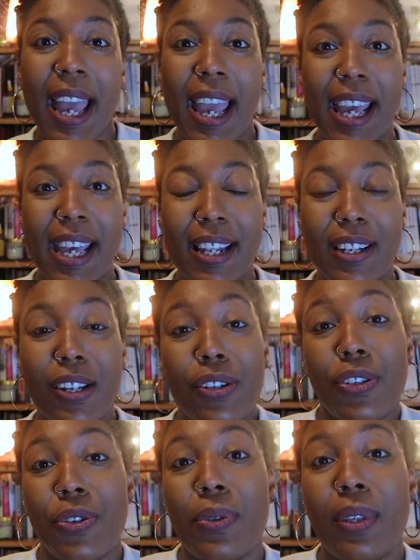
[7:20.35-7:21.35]

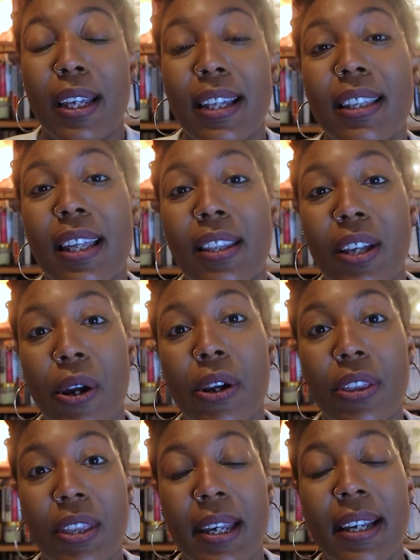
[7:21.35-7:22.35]
And do you think that there
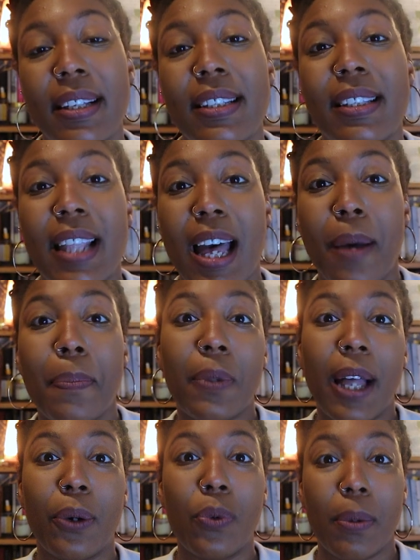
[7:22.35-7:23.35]
are things that
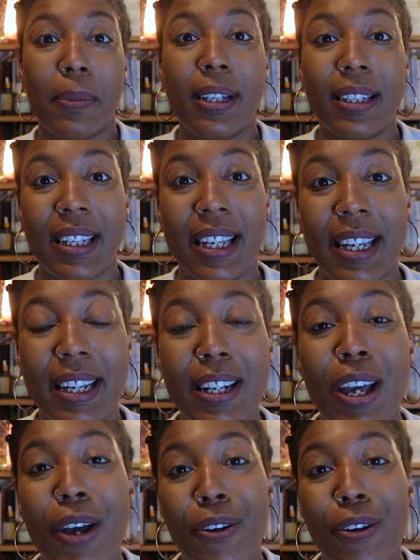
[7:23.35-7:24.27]
black women need